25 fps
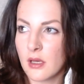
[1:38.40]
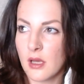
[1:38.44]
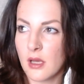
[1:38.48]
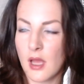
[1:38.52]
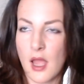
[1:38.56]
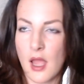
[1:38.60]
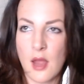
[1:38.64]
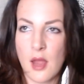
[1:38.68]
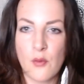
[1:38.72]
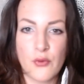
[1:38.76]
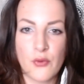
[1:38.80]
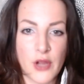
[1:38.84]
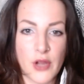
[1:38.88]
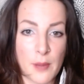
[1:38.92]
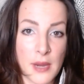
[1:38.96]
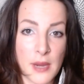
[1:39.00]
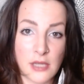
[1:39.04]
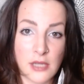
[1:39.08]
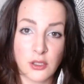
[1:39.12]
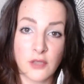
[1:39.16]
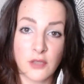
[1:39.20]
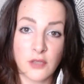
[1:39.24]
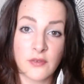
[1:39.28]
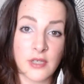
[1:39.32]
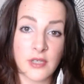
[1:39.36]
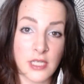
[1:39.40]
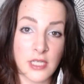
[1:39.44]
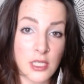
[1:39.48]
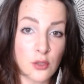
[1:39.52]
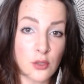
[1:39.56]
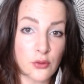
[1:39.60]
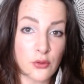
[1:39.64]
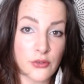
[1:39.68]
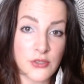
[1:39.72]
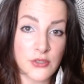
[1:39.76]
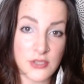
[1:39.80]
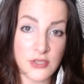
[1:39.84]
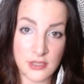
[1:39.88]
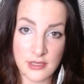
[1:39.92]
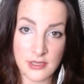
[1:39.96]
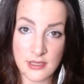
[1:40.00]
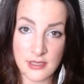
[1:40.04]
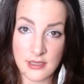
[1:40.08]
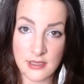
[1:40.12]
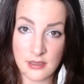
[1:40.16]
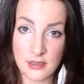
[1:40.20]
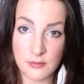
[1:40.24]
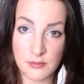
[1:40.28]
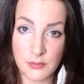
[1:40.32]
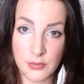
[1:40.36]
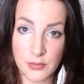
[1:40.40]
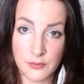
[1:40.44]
and we are part of an ecosystem,